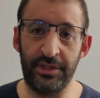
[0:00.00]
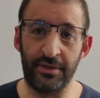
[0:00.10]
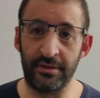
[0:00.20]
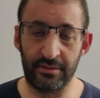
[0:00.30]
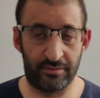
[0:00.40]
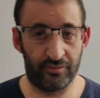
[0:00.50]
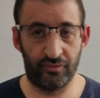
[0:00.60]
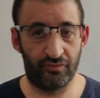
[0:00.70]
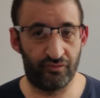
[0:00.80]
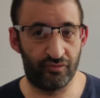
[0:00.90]
method,
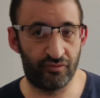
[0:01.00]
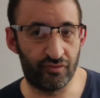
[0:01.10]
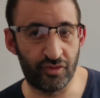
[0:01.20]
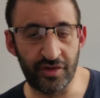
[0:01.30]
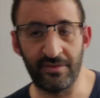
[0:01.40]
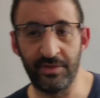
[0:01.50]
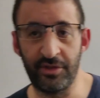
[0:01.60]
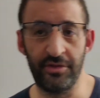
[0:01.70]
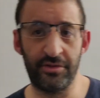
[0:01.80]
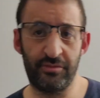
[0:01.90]

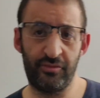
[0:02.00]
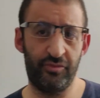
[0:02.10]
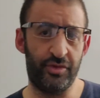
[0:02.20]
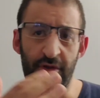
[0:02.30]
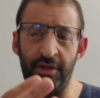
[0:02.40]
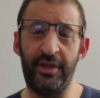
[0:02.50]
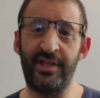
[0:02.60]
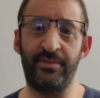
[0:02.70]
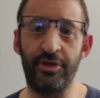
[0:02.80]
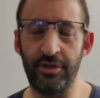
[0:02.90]
Java method, to
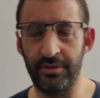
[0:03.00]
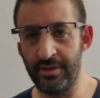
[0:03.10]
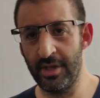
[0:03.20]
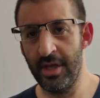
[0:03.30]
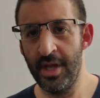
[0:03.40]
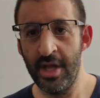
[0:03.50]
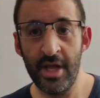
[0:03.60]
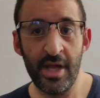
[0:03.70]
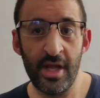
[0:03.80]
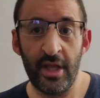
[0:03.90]
lambda expression.
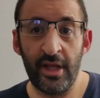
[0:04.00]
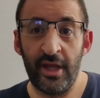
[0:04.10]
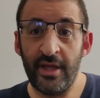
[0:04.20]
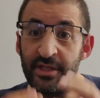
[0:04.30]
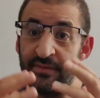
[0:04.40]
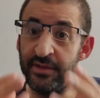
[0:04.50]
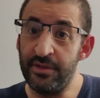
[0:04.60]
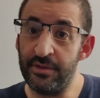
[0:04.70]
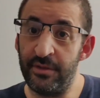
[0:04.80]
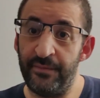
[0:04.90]
In
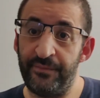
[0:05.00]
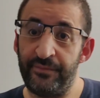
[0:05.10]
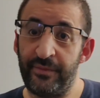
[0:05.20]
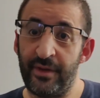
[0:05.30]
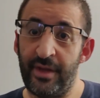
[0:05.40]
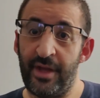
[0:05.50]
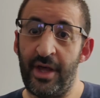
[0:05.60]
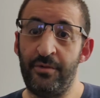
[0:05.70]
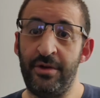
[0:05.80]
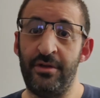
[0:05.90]
this video,
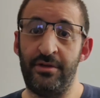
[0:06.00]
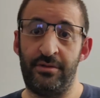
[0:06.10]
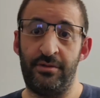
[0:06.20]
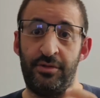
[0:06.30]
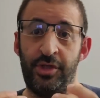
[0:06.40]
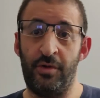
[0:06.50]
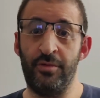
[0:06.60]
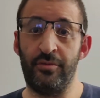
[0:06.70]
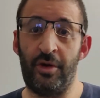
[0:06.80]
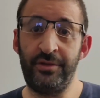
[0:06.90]
I will
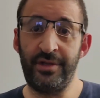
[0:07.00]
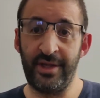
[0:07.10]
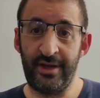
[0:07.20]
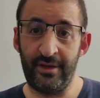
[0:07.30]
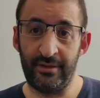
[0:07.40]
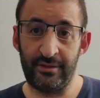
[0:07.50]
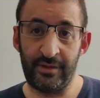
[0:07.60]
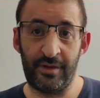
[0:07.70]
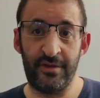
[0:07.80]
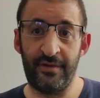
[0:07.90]
show you more detail
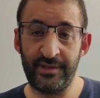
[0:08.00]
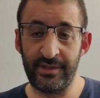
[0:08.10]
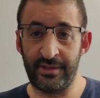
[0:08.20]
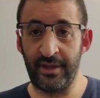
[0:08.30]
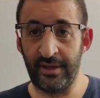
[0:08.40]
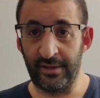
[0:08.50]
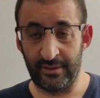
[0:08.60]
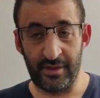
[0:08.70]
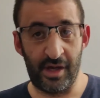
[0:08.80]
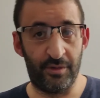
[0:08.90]
or advanced
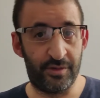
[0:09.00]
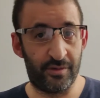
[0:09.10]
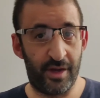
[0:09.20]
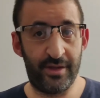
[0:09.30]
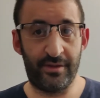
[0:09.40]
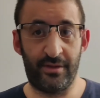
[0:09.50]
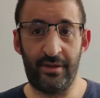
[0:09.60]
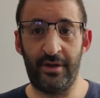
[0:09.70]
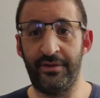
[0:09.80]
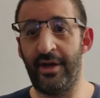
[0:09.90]
thing how to
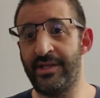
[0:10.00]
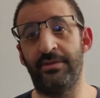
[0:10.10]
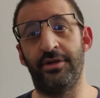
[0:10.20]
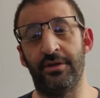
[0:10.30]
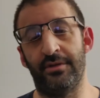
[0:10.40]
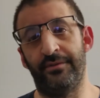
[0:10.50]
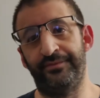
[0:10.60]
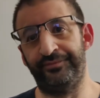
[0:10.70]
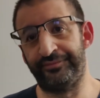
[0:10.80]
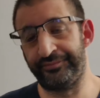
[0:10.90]
write lambda expression.
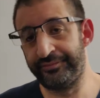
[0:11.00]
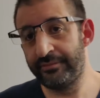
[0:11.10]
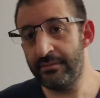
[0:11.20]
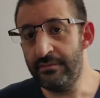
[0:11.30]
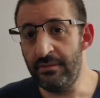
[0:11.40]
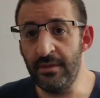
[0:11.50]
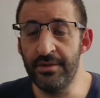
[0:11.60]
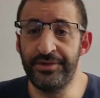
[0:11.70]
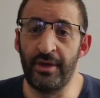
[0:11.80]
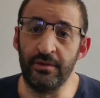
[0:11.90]

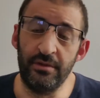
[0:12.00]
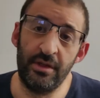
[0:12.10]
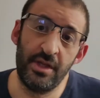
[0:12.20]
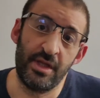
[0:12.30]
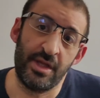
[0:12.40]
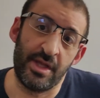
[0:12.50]
So,